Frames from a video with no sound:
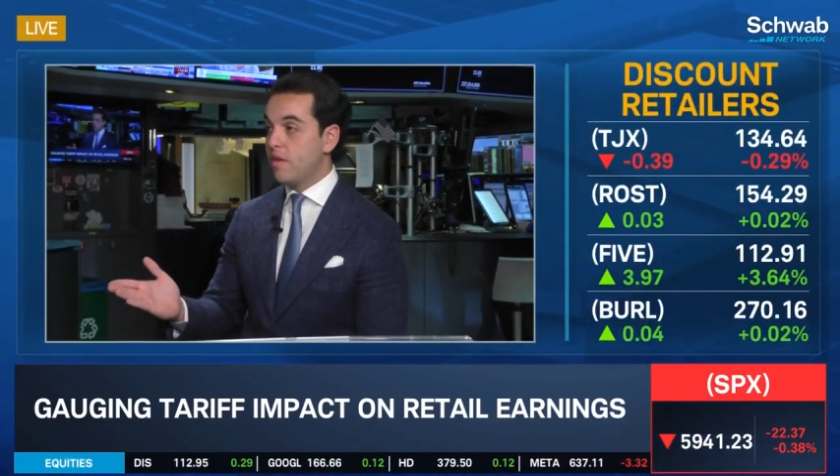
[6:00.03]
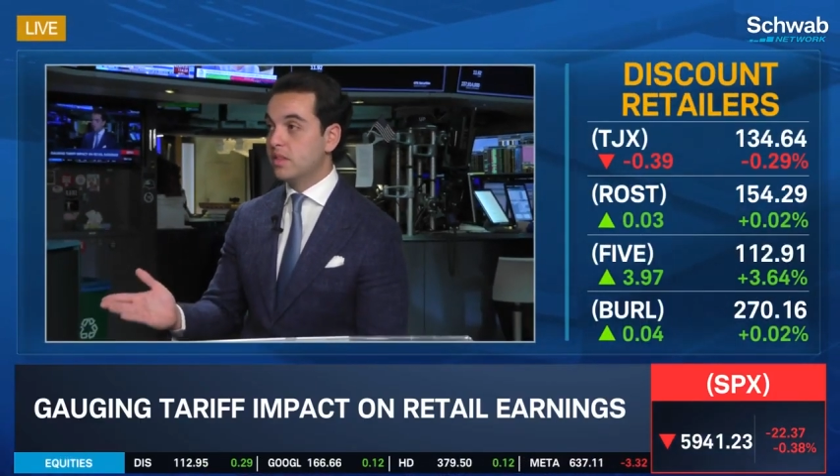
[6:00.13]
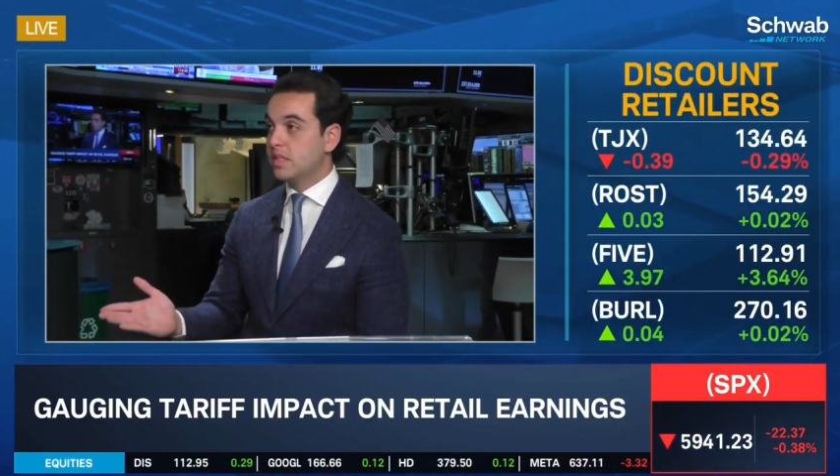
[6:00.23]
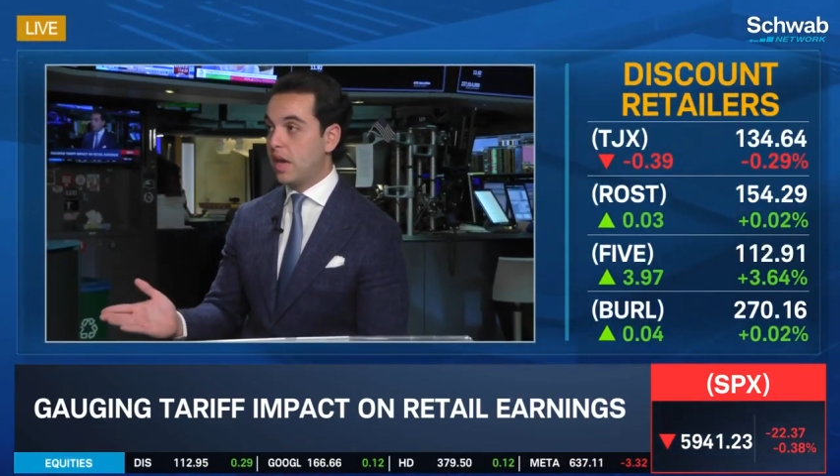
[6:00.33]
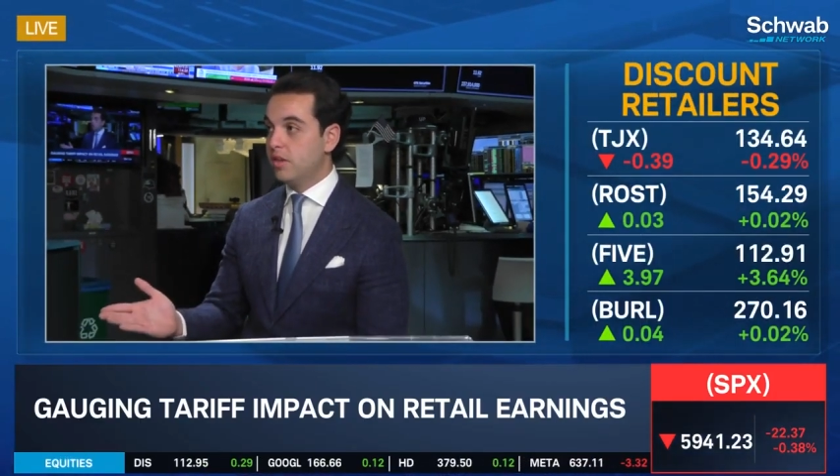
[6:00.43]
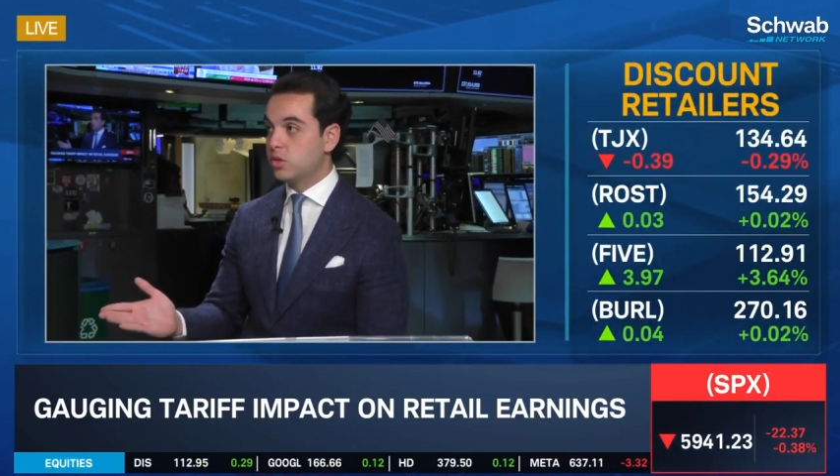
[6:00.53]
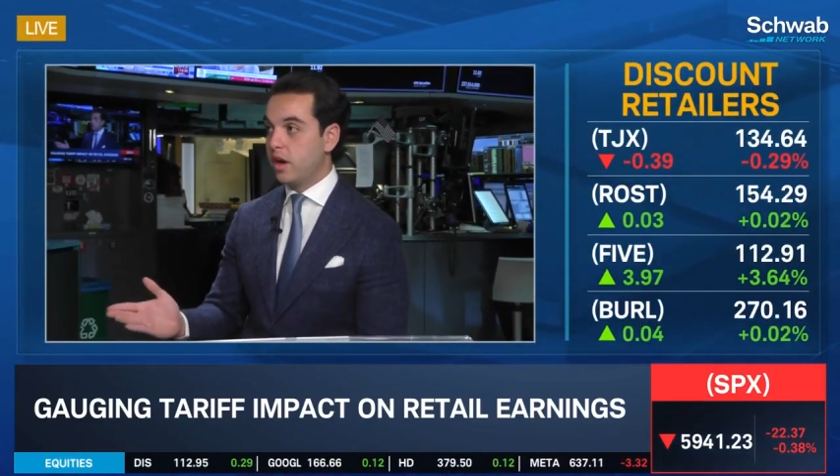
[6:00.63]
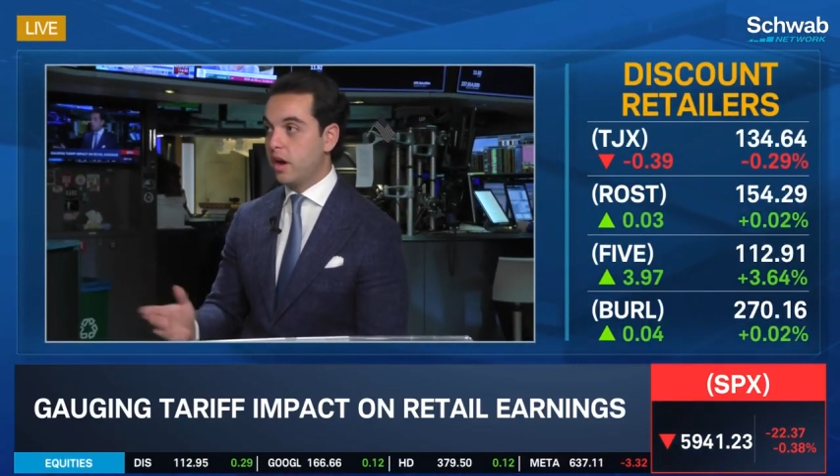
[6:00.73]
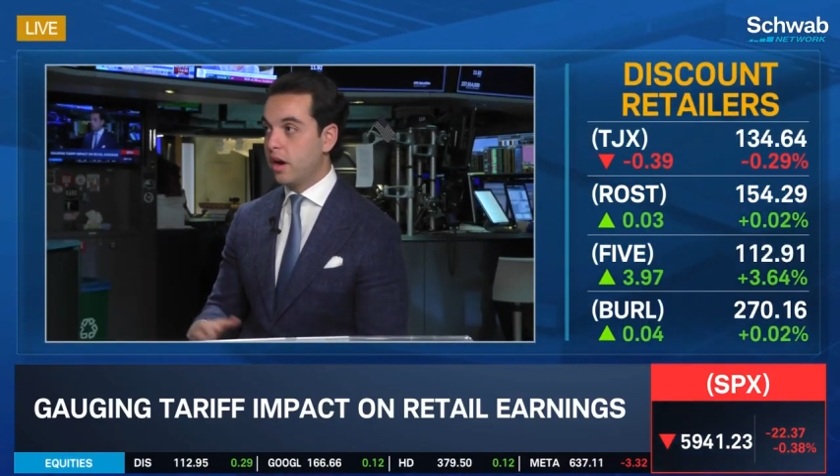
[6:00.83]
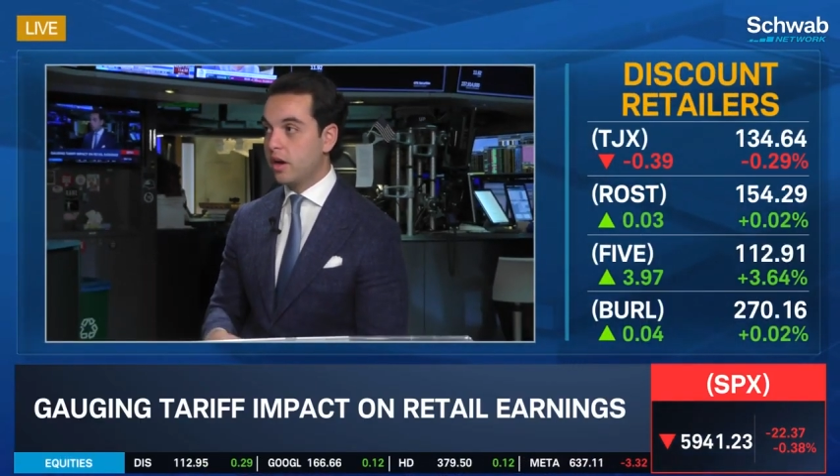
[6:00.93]
We have a savings
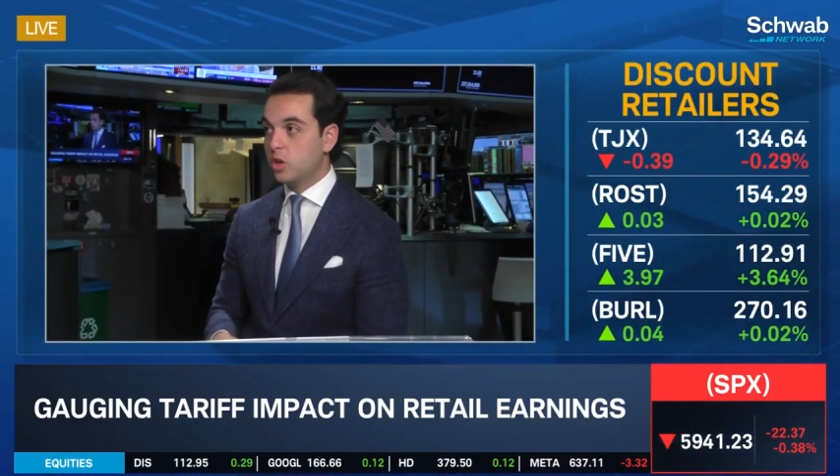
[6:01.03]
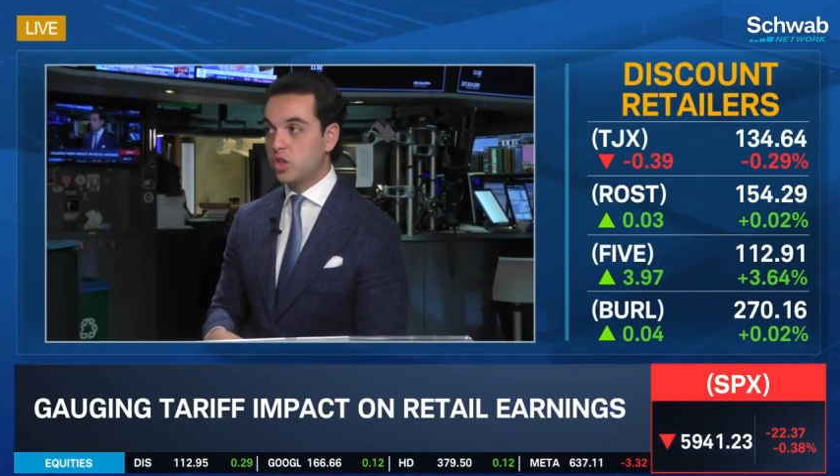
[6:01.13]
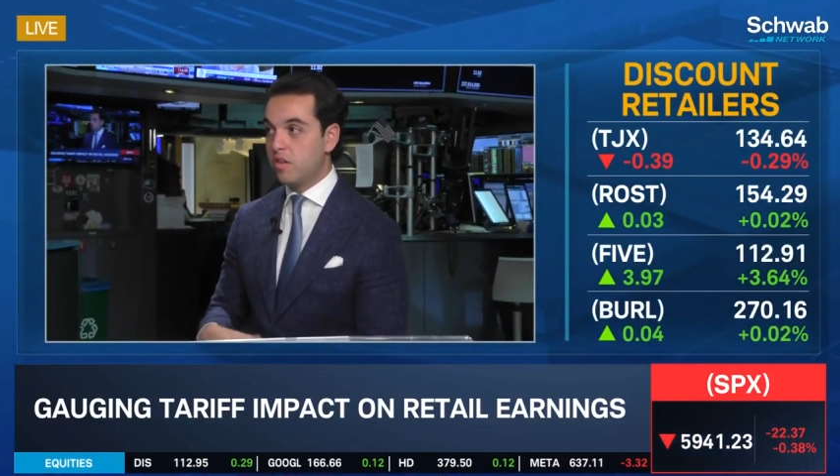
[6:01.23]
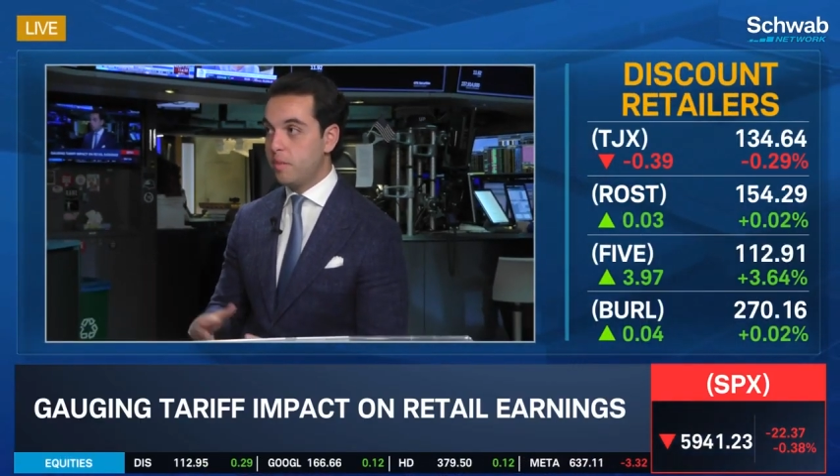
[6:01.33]
rate in our country